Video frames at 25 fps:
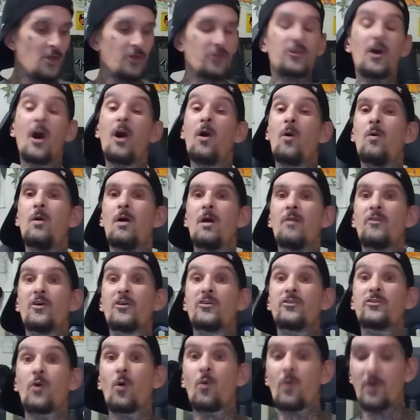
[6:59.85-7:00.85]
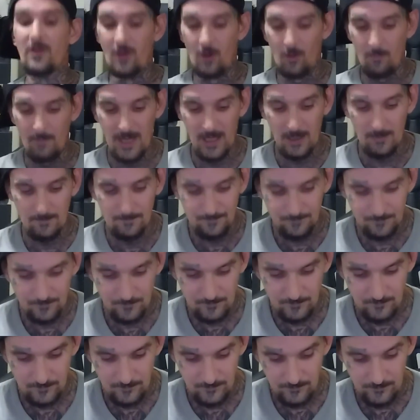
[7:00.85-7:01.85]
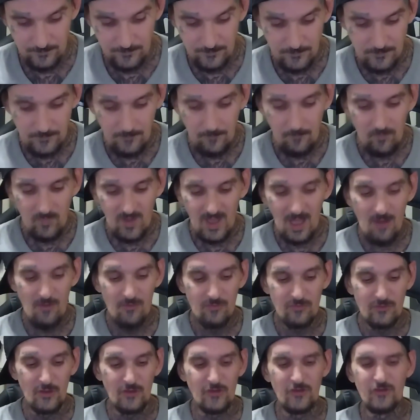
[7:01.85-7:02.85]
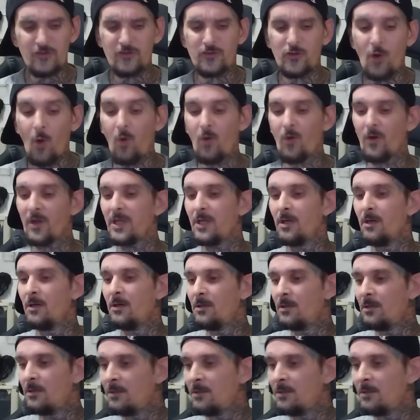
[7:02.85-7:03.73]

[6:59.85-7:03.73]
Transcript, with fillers: So, the story though, man. The story